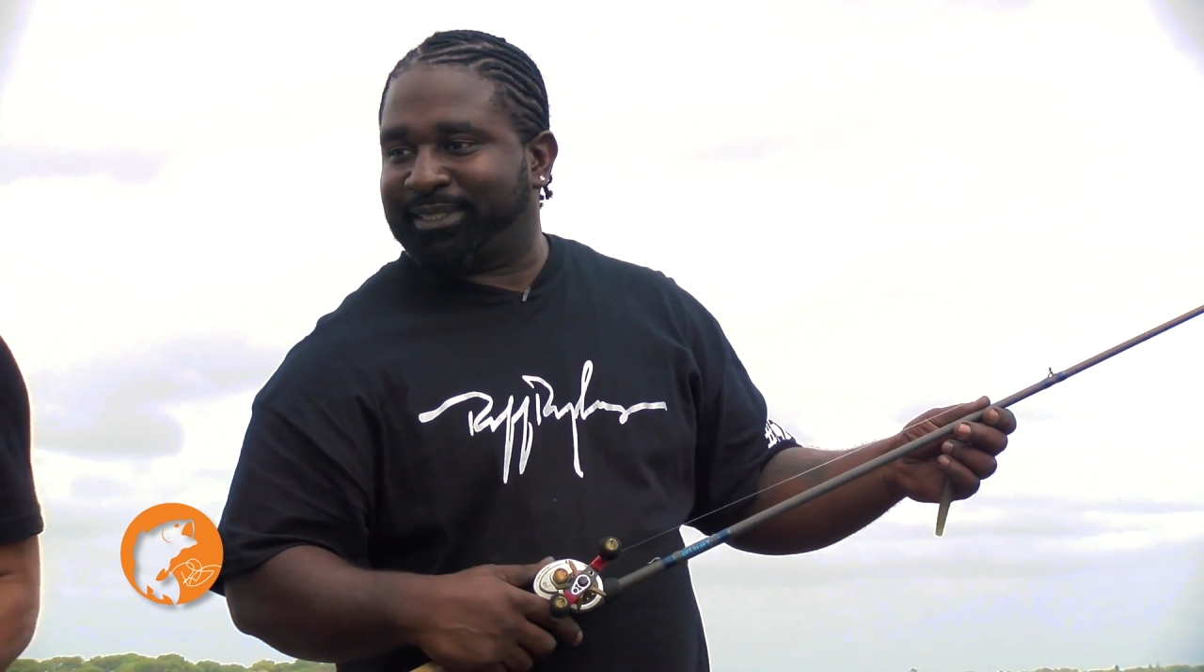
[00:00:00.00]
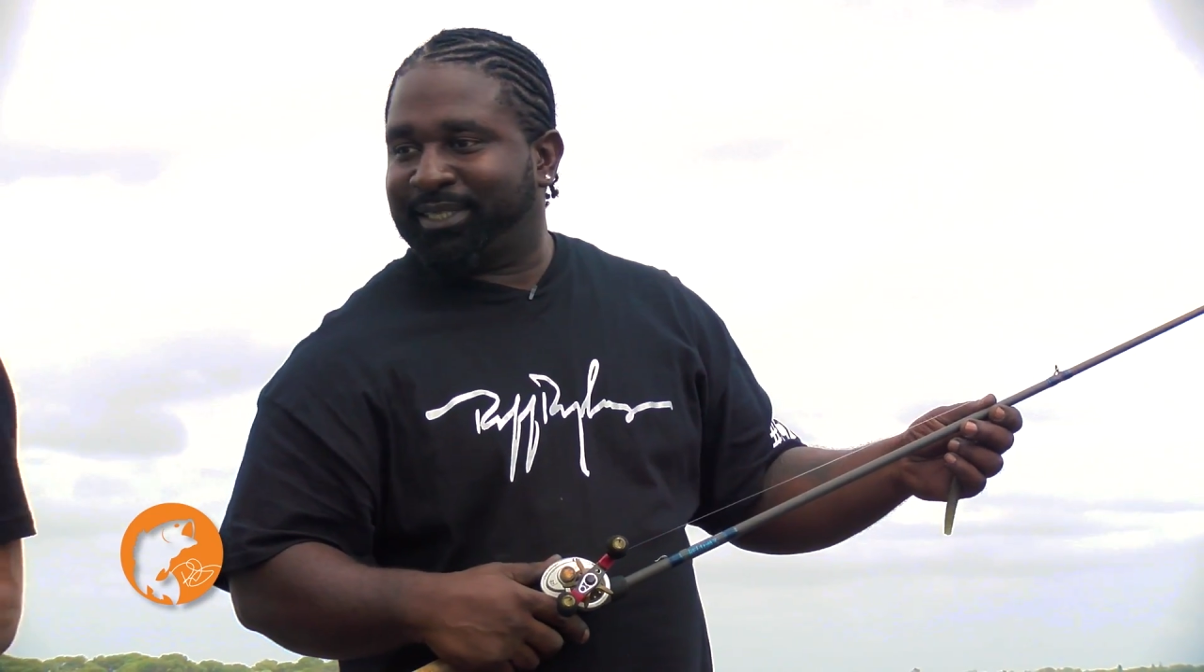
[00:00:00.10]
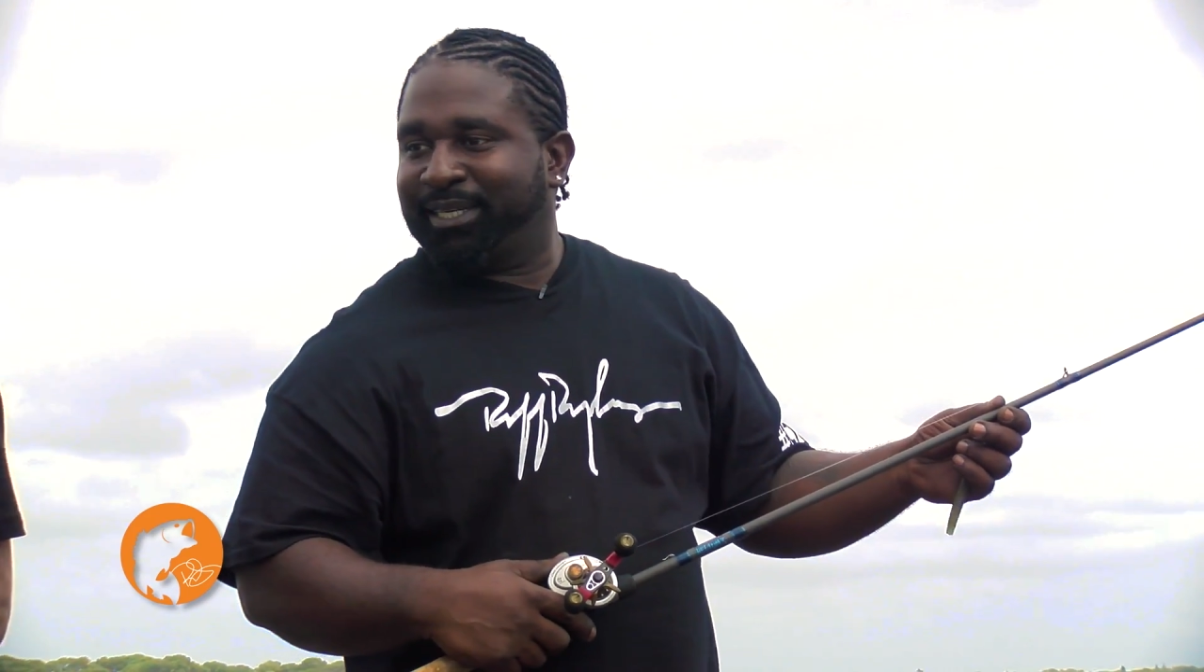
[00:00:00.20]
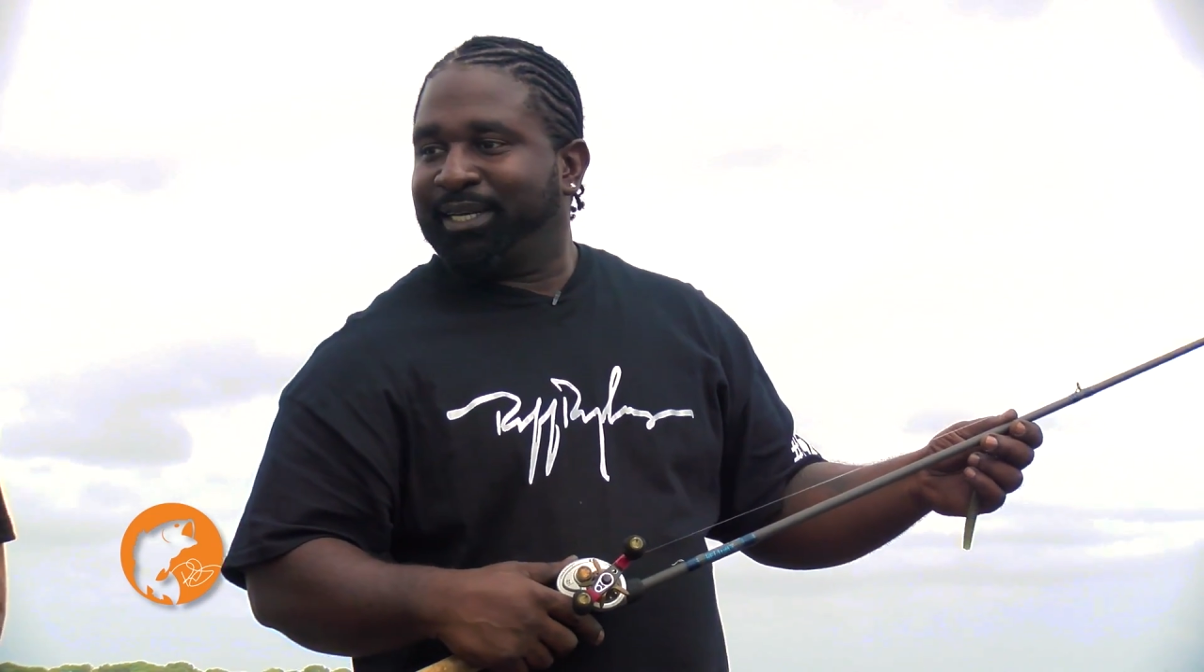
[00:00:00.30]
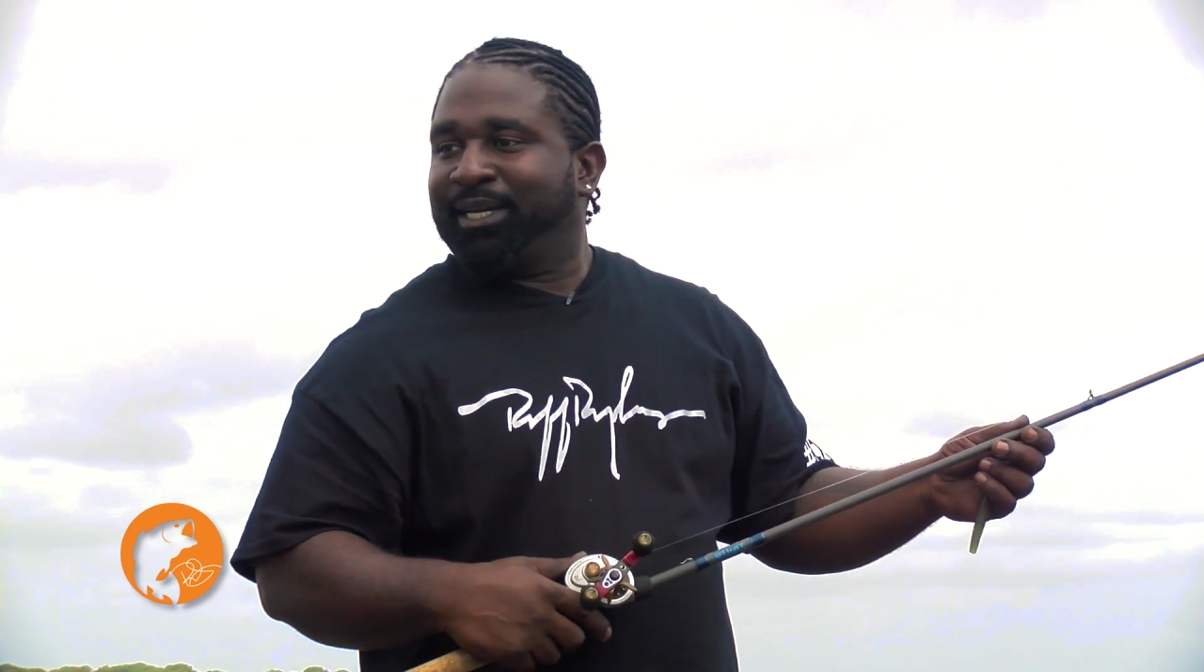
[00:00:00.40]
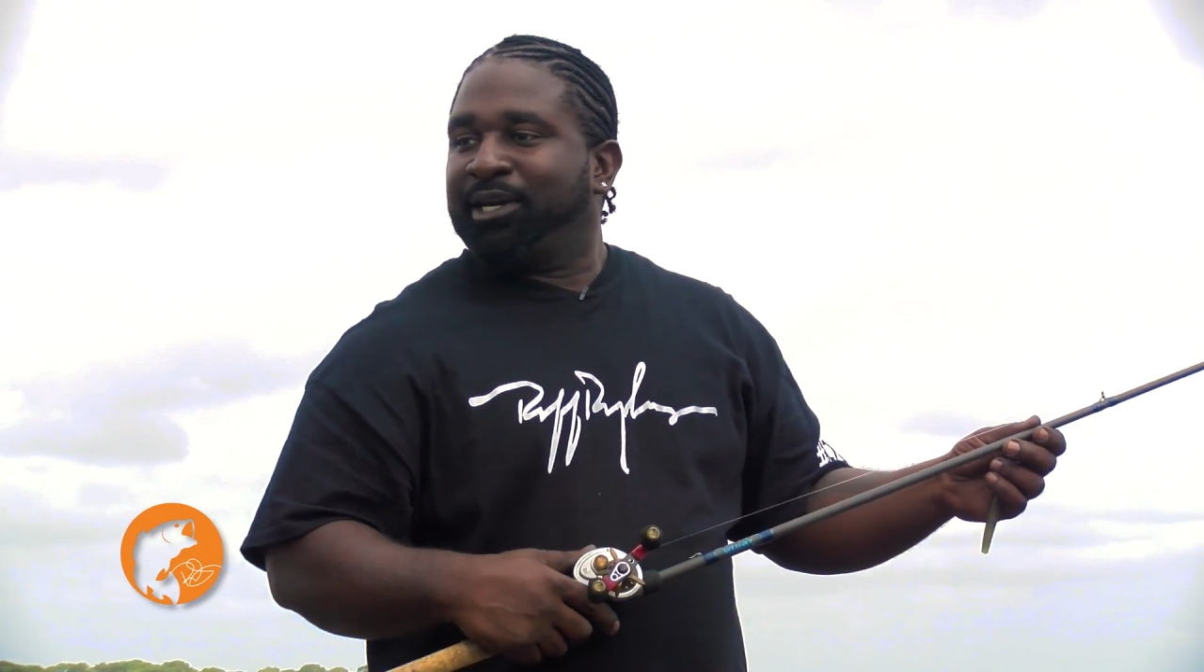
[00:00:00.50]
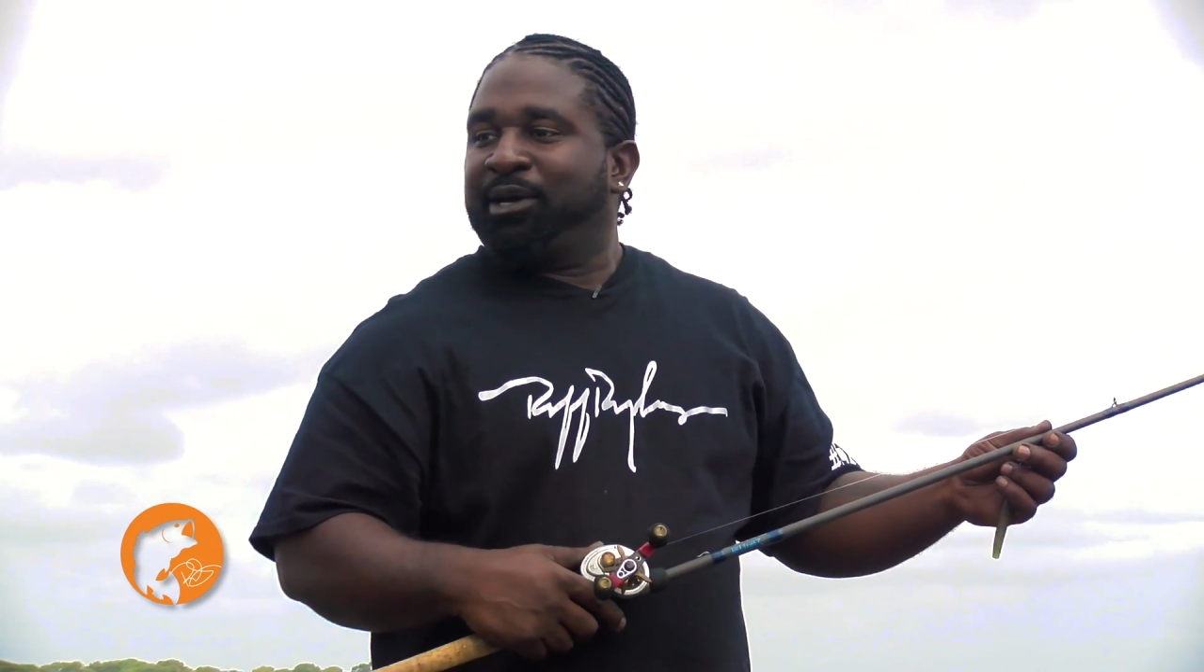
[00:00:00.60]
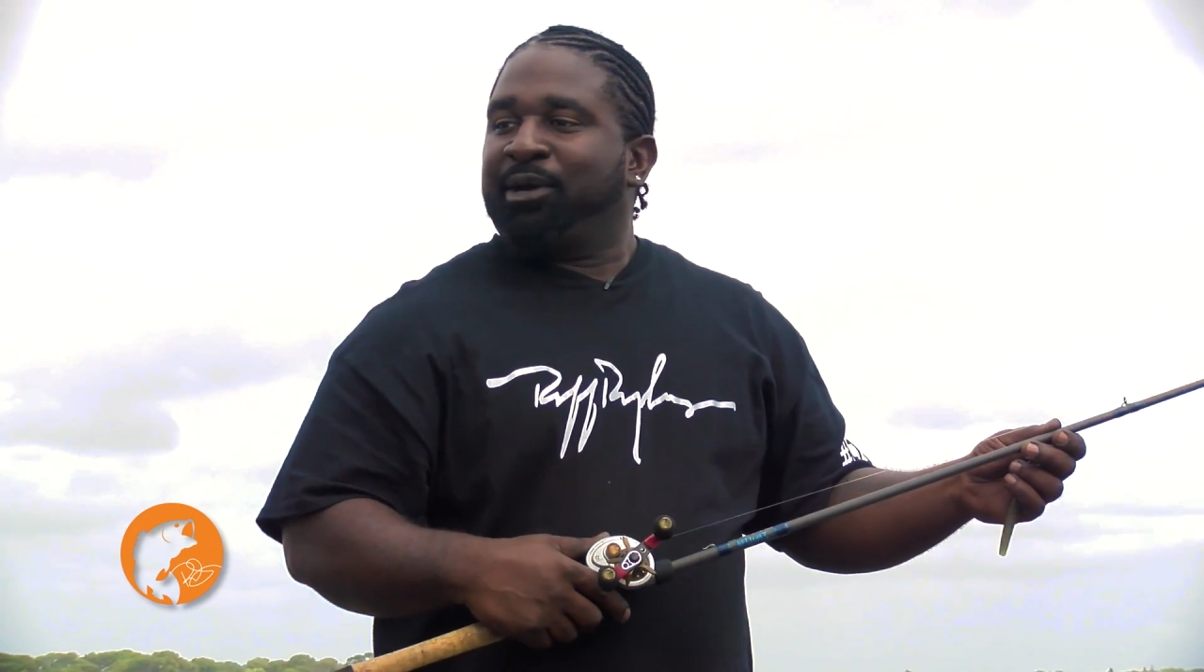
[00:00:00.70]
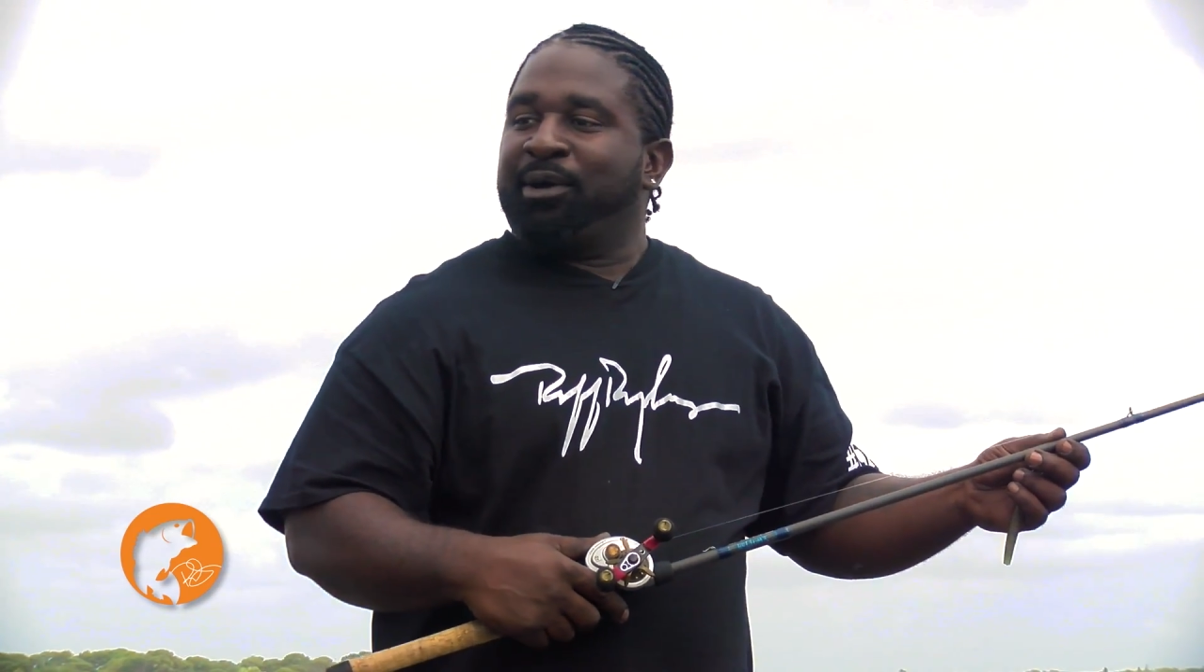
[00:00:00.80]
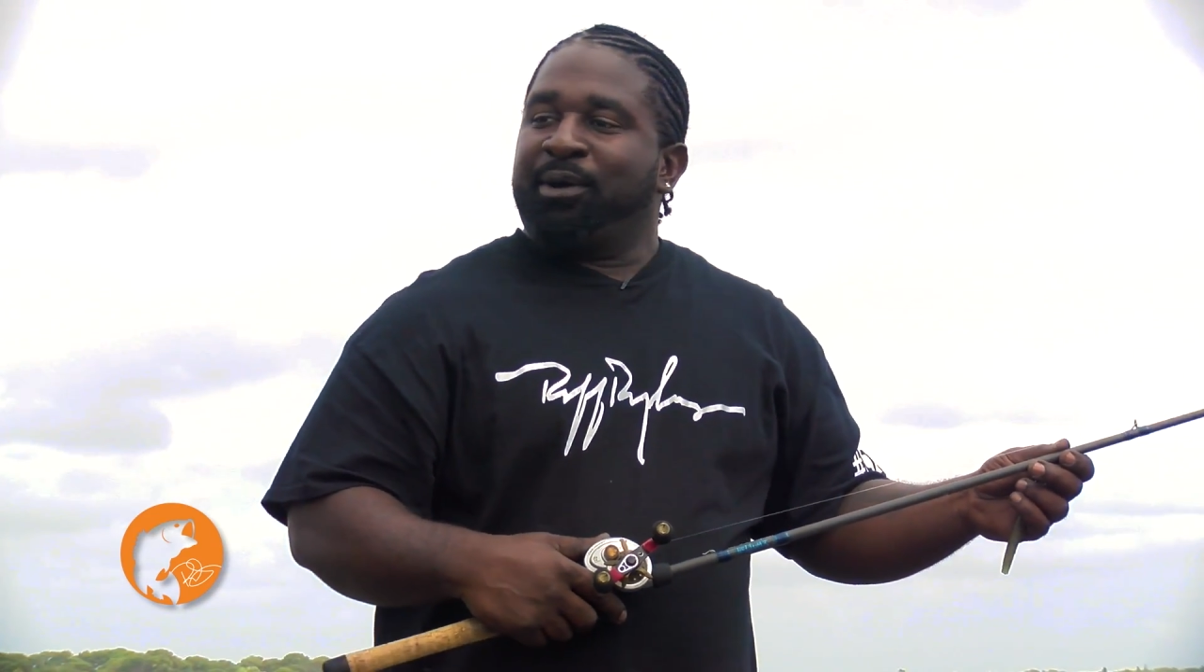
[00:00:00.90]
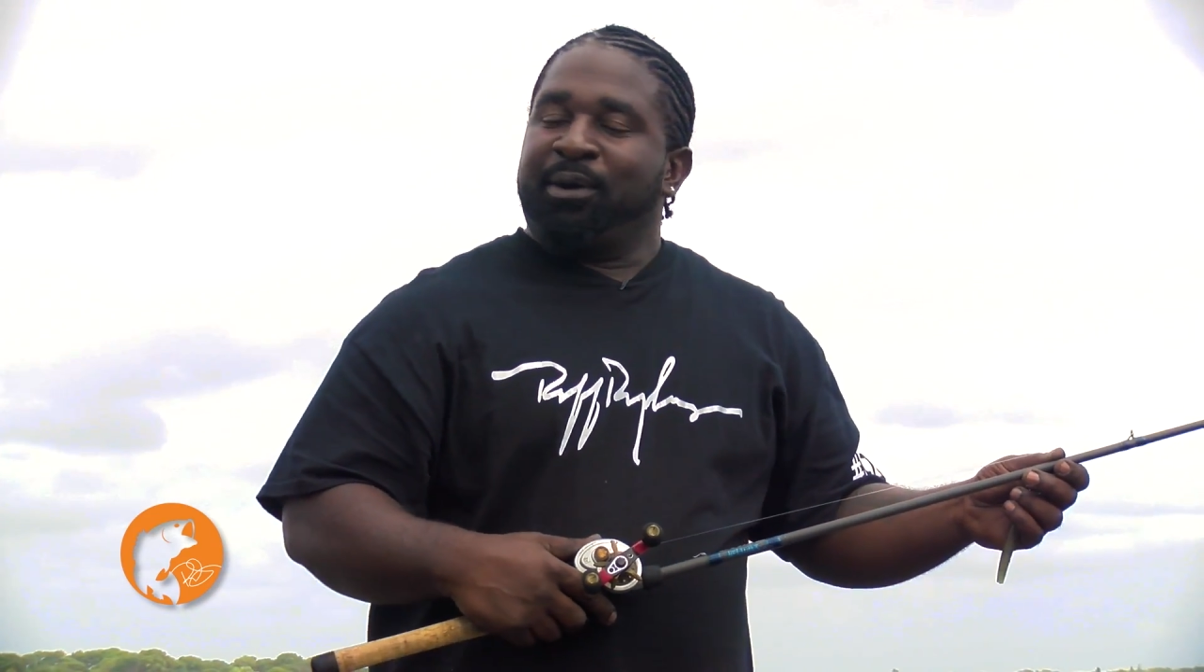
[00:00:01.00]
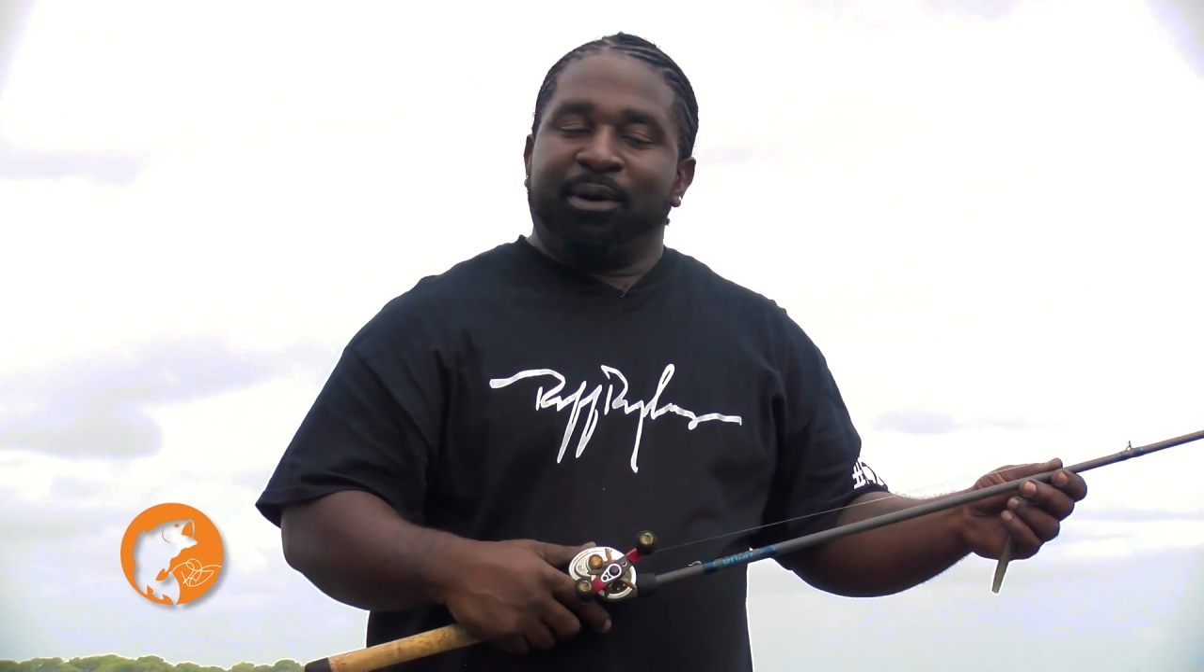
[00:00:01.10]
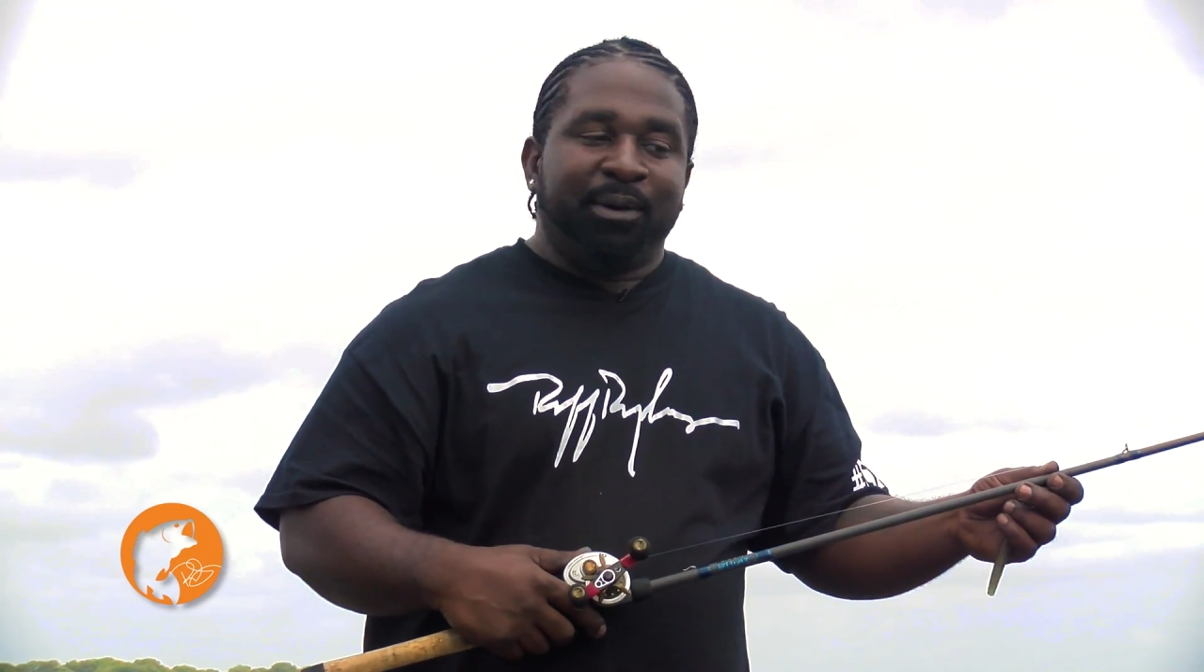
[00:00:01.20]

Oh, man.